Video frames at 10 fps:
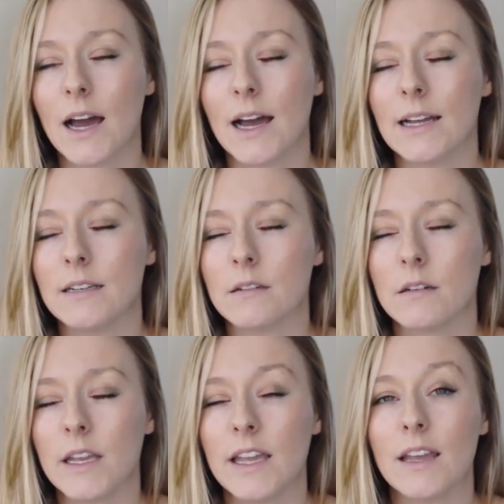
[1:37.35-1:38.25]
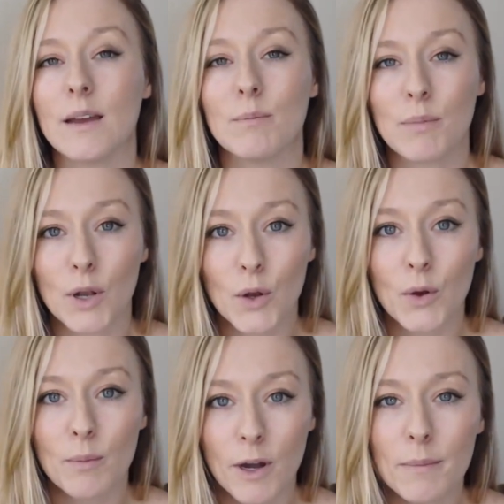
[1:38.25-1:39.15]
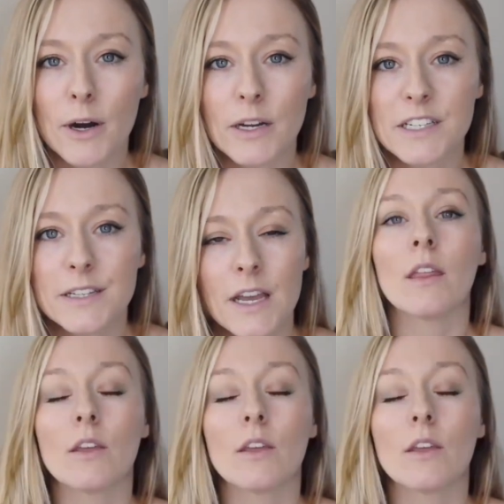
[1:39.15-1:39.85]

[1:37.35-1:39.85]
and it blew my mind.